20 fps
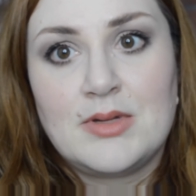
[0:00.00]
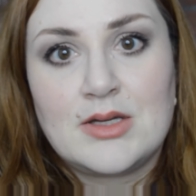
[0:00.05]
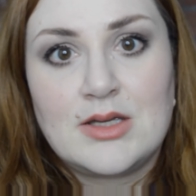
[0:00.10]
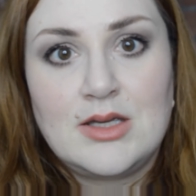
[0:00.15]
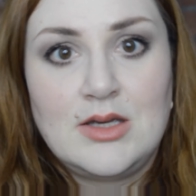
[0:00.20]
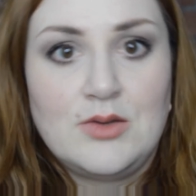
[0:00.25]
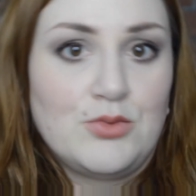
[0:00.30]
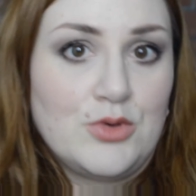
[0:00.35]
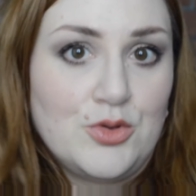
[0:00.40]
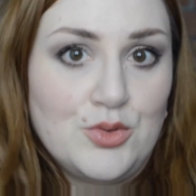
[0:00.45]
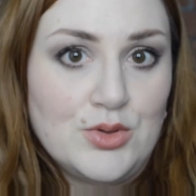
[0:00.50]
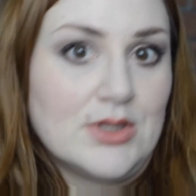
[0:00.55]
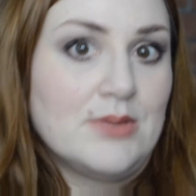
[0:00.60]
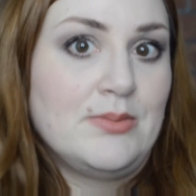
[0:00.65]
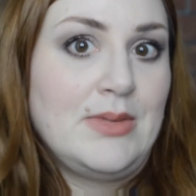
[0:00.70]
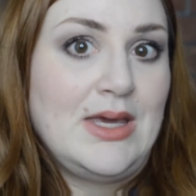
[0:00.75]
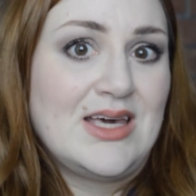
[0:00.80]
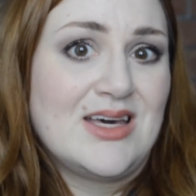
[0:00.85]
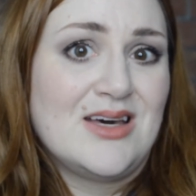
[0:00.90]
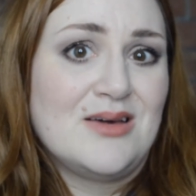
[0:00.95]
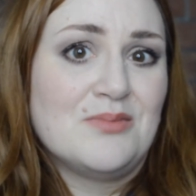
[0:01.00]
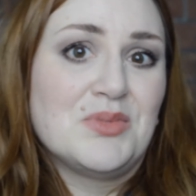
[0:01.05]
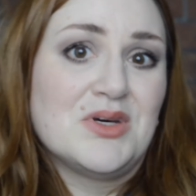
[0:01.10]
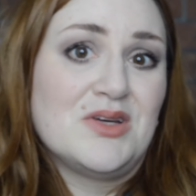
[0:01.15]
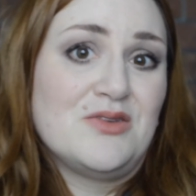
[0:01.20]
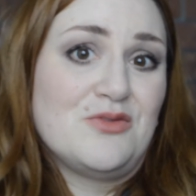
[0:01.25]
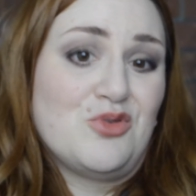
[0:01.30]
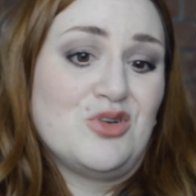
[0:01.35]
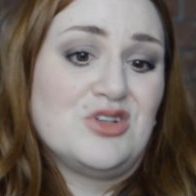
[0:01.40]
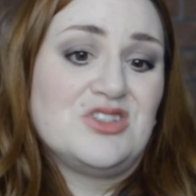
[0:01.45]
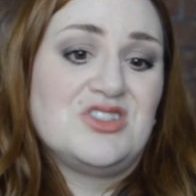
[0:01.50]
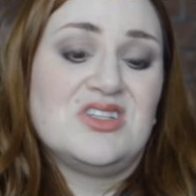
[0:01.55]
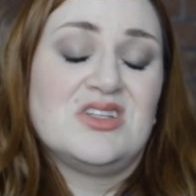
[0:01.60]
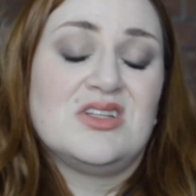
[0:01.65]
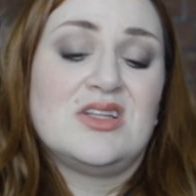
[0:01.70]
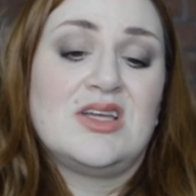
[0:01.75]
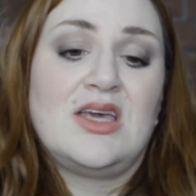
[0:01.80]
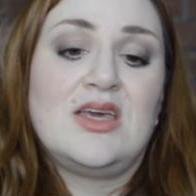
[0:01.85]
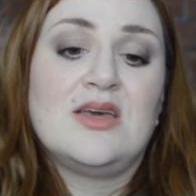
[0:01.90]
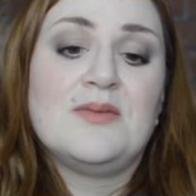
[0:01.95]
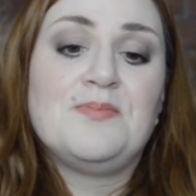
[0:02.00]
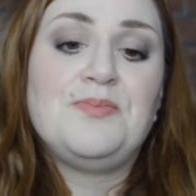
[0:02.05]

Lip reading: It ruined the makeup, unfortunately.